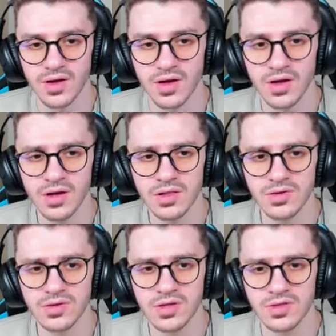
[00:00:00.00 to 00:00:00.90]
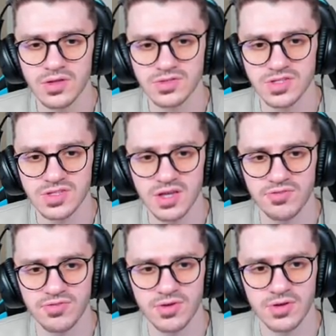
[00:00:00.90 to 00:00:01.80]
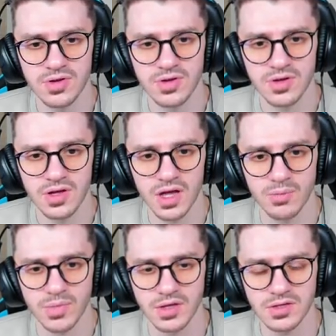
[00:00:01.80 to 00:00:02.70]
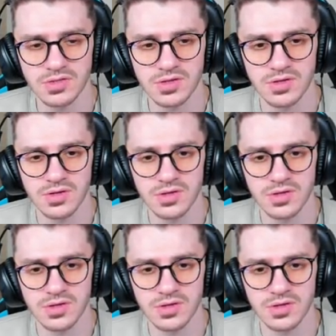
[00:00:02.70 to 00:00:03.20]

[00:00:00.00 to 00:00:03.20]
Ah, look, there's a safe. Amazing.